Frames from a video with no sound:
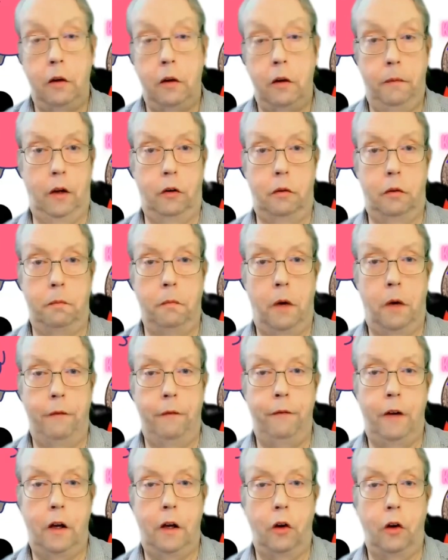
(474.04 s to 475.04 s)
actually makes
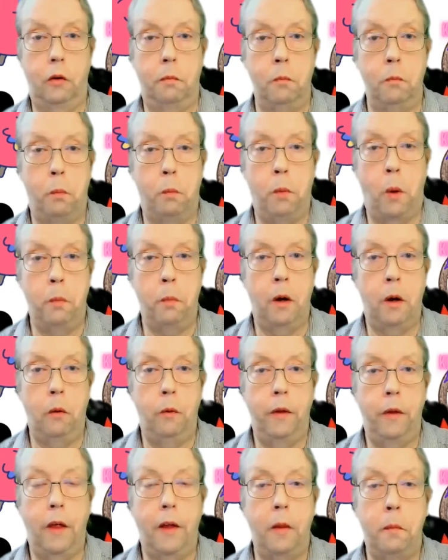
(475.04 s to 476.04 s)
my videos more
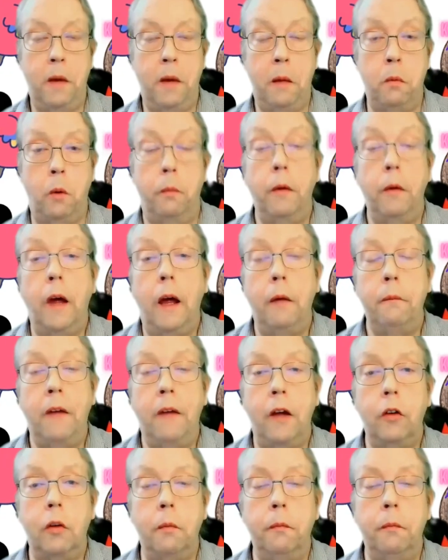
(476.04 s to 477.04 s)
popular with other people? It
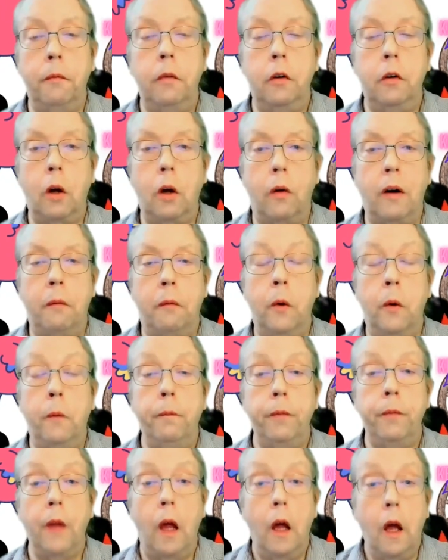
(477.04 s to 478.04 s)
makes them show up more.